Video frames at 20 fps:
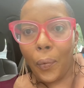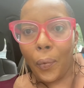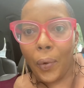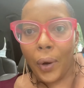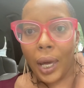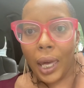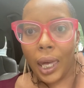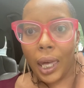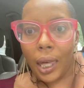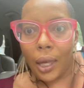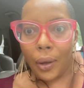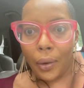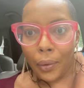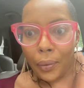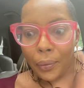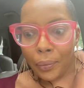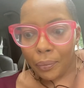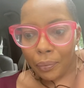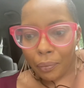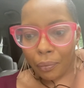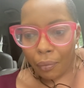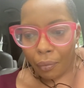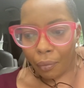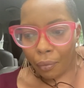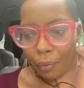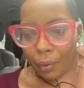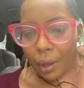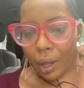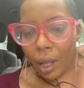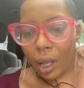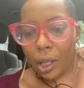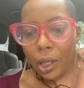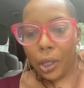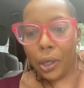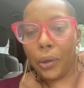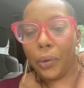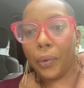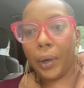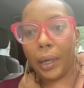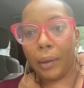Well,
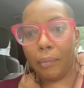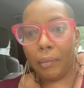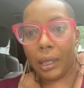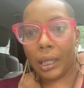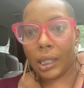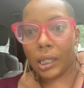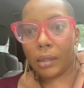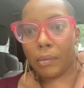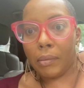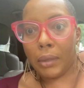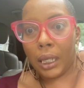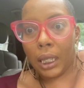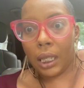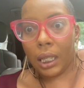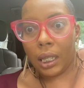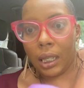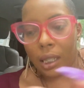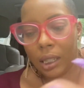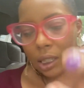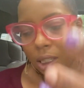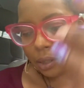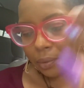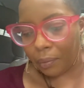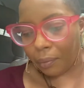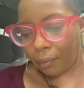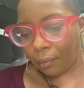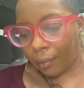you ain't missed much.